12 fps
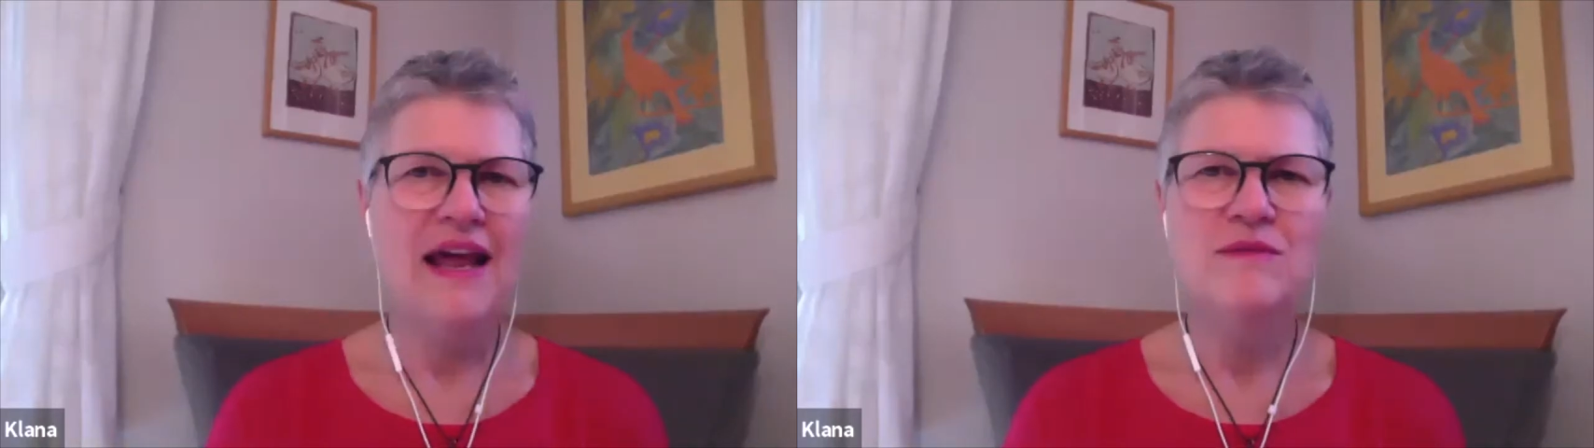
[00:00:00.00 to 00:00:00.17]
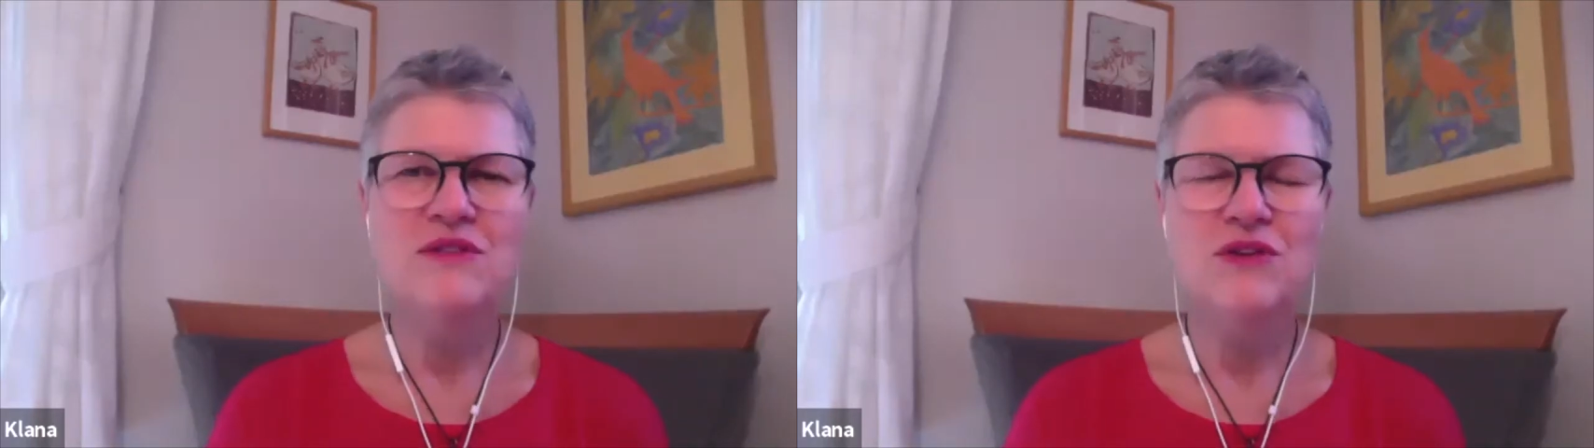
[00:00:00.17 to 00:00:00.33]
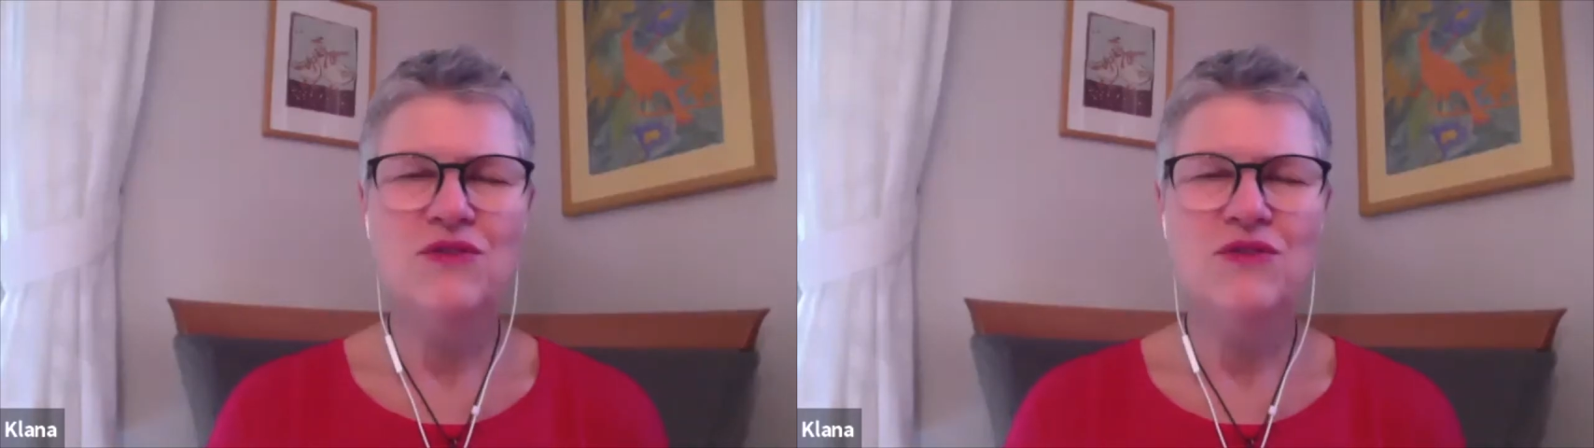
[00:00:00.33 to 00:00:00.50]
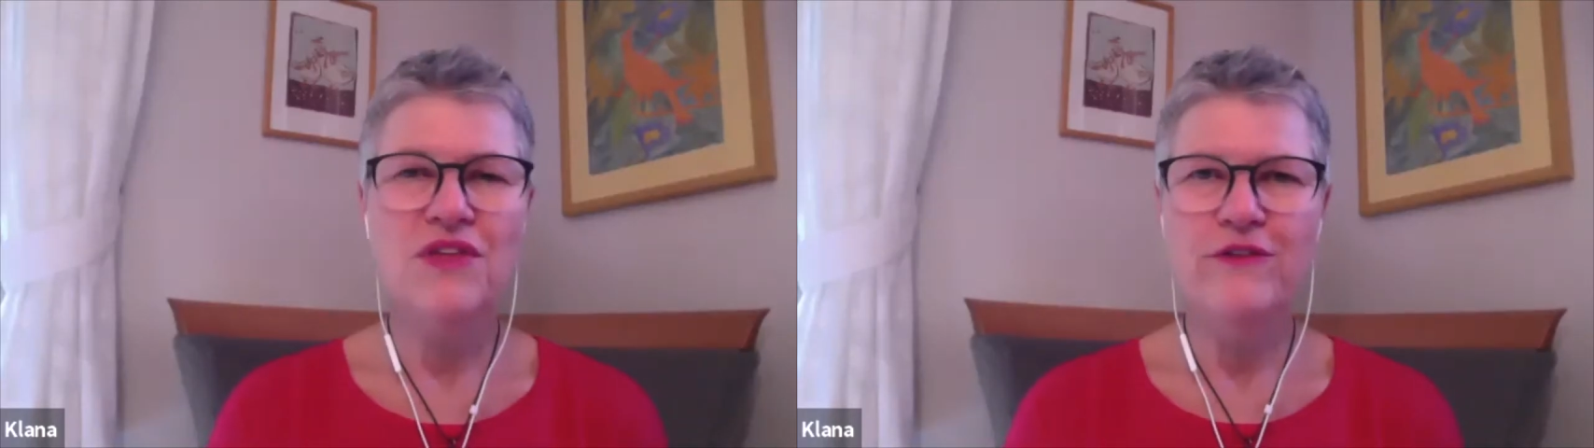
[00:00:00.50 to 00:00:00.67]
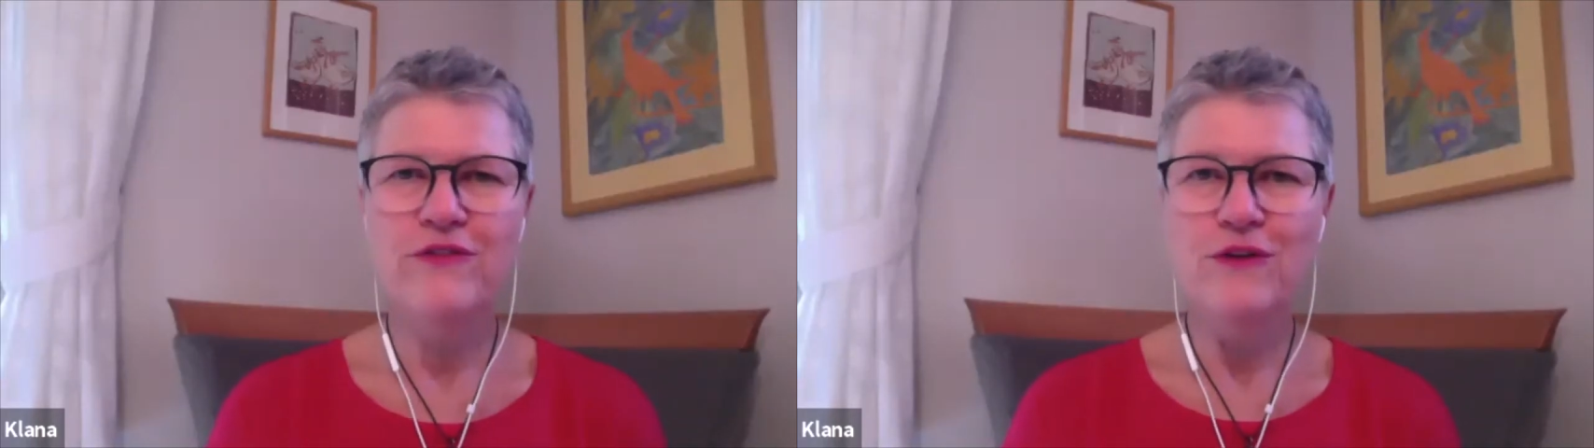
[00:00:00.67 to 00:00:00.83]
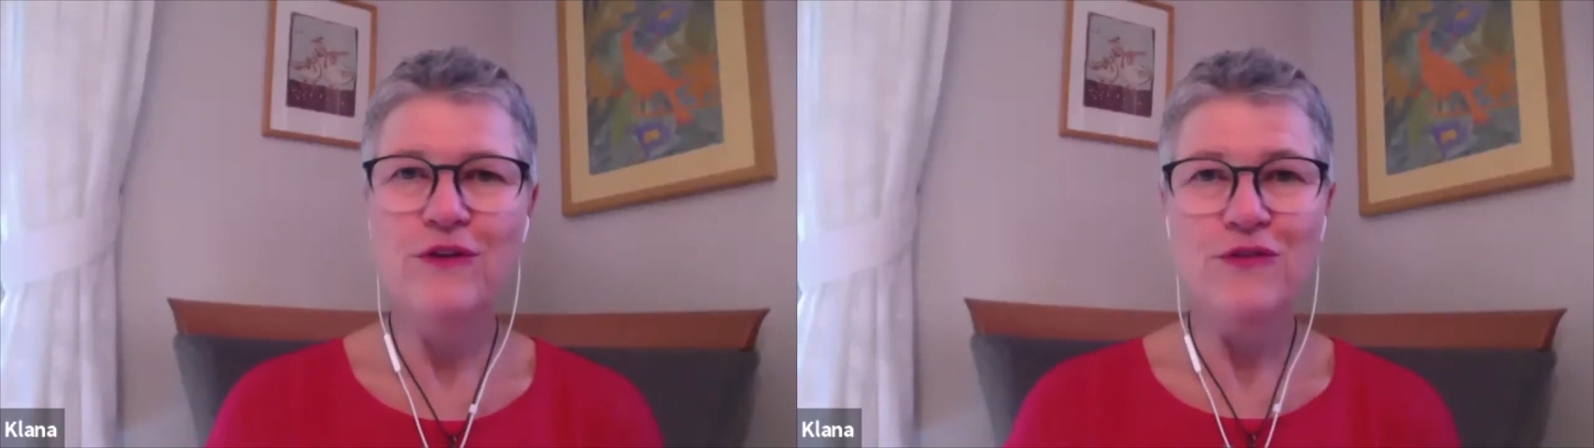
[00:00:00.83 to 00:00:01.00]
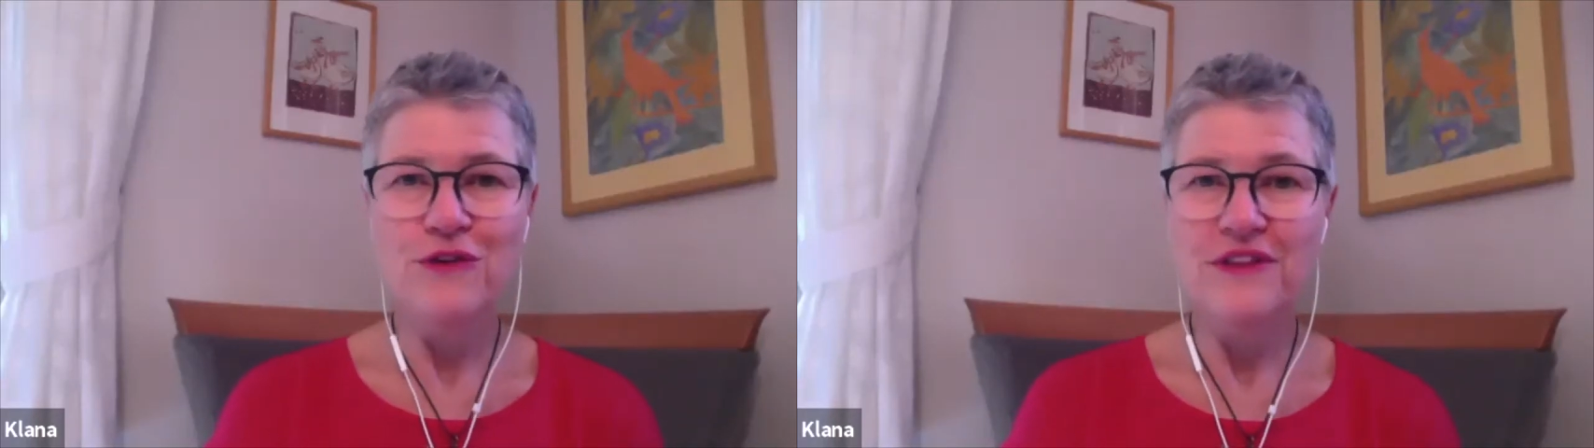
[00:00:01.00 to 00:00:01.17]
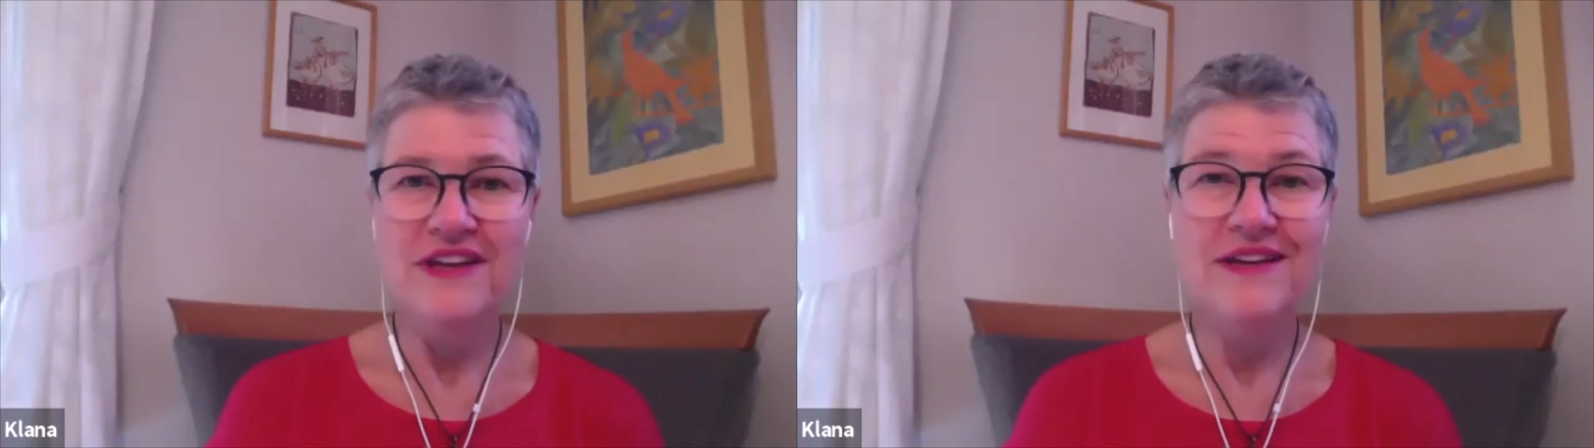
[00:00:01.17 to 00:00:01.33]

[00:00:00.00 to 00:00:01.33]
so thankful for the